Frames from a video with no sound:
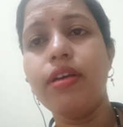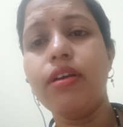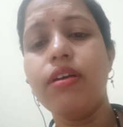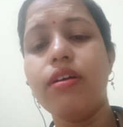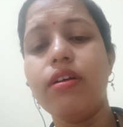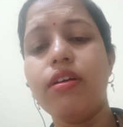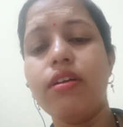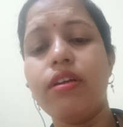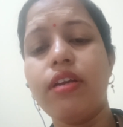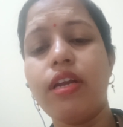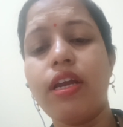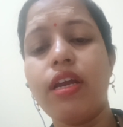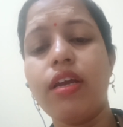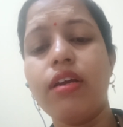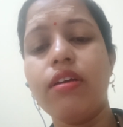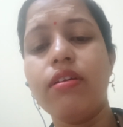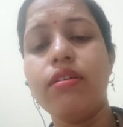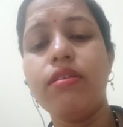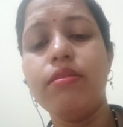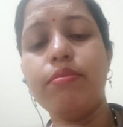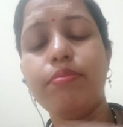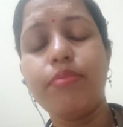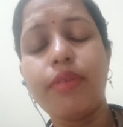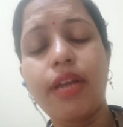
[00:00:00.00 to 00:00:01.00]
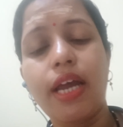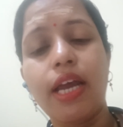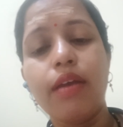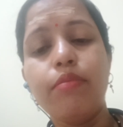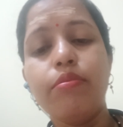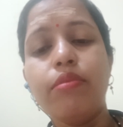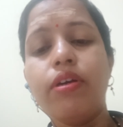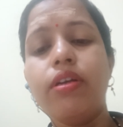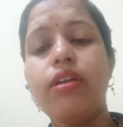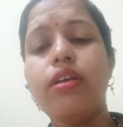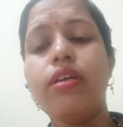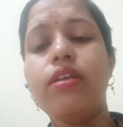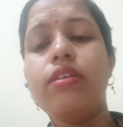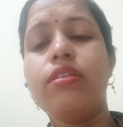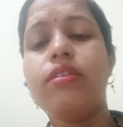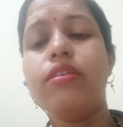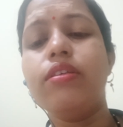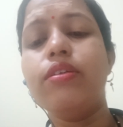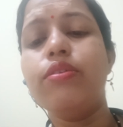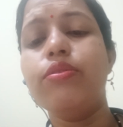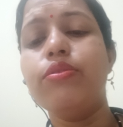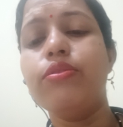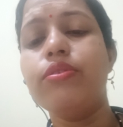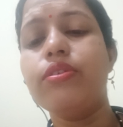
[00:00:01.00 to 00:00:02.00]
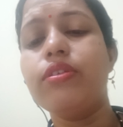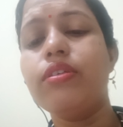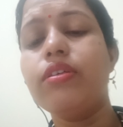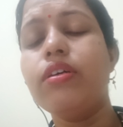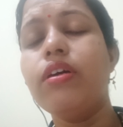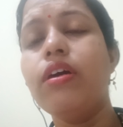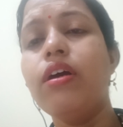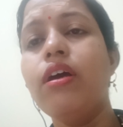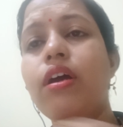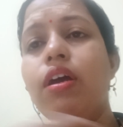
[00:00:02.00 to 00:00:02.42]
primer is used,